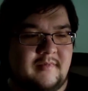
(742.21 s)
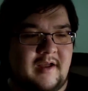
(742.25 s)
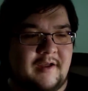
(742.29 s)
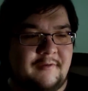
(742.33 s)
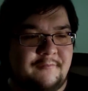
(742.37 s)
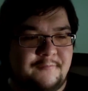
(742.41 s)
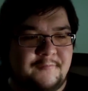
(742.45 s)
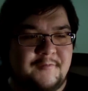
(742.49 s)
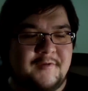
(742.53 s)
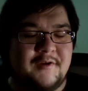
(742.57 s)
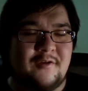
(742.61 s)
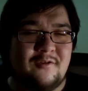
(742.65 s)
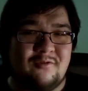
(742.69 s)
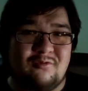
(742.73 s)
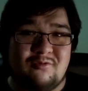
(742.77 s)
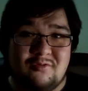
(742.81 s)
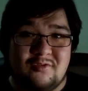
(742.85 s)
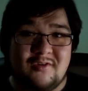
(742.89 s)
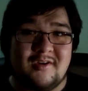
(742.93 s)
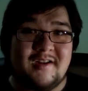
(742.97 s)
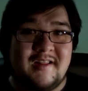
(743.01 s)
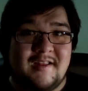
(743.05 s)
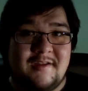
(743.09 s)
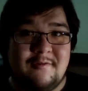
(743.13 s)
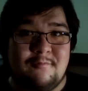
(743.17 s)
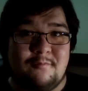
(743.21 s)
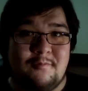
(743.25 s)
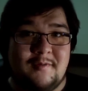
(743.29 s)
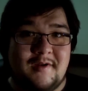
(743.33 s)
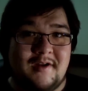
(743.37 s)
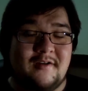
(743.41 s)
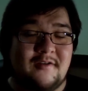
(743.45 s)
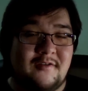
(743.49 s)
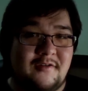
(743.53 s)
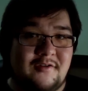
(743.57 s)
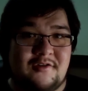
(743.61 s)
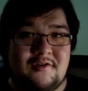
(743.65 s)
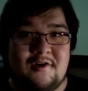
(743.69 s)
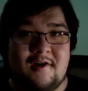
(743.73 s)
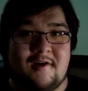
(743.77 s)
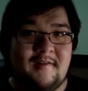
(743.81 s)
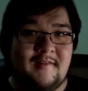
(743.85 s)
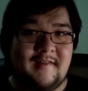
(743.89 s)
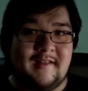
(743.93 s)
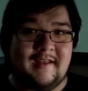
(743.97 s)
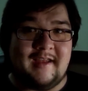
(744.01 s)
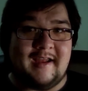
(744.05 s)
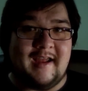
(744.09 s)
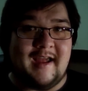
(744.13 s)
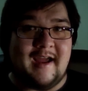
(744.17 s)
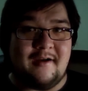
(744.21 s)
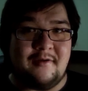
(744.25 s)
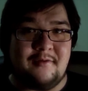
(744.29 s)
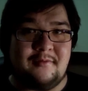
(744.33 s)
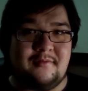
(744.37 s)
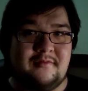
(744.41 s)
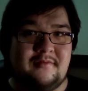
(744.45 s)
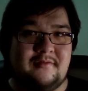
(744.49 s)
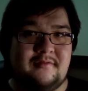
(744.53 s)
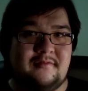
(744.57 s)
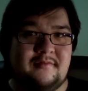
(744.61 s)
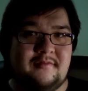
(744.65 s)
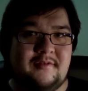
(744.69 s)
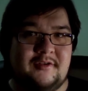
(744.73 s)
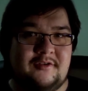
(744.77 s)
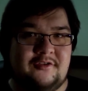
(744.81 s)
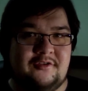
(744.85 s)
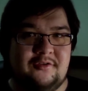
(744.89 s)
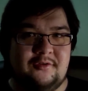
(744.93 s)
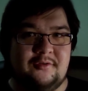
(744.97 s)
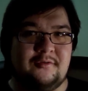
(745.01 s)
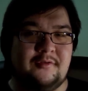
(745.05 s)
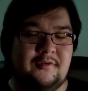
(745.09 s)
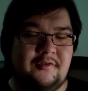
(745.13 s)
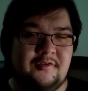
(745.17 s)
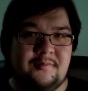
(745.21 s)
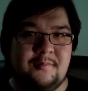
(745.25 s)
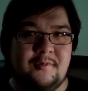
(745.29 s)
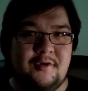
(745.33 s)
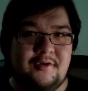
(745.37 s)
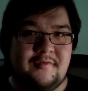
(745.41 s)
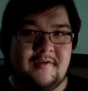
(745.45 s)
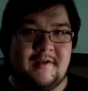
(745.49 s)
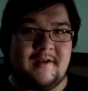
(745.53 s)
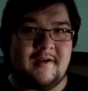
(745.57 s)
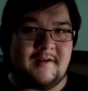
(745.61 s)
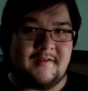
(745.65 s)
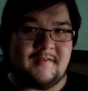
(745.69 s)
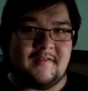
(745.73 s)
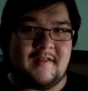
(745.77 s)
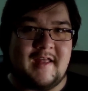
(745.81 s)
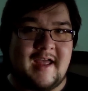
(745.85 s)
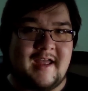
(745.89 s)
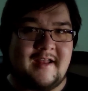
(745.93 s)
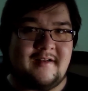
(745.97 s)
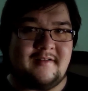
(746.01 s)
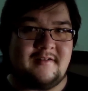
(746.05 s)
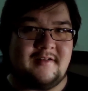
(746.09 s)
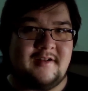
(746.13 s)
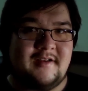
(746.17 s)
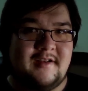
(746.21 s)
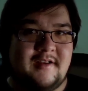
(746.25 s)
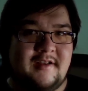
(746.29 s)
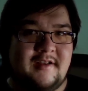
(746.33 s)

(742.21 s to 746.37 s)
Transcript: I feel really weird calling out a children's movie on that,